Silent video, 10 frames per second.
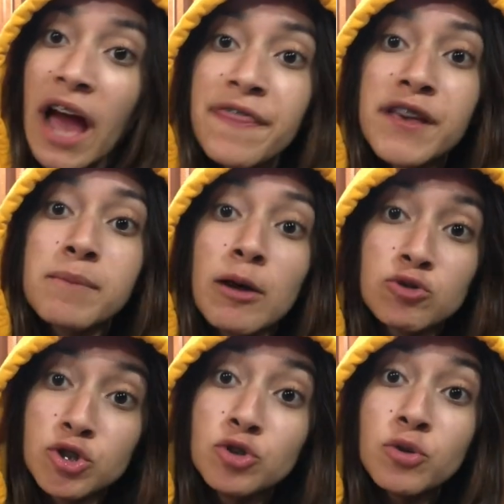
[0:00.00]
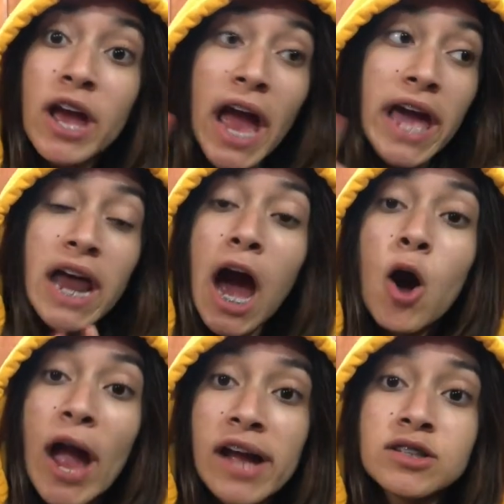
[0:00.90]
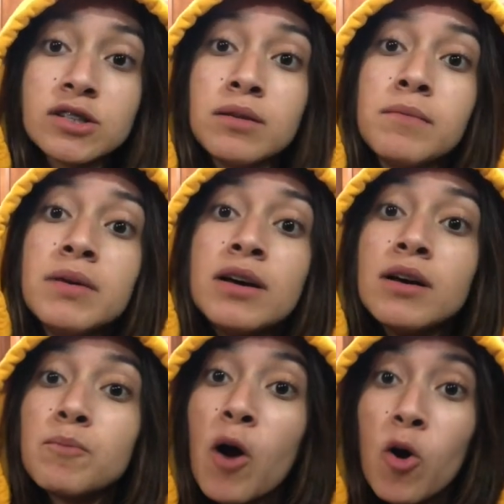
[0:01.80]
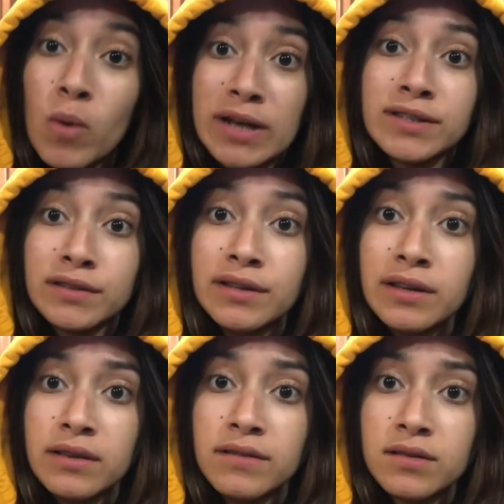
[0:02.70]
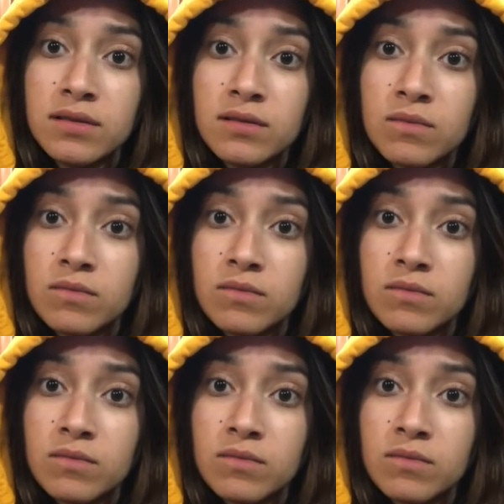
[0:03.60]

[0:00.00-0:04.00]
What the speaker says: I think about you and how handsome Paul Wesley is.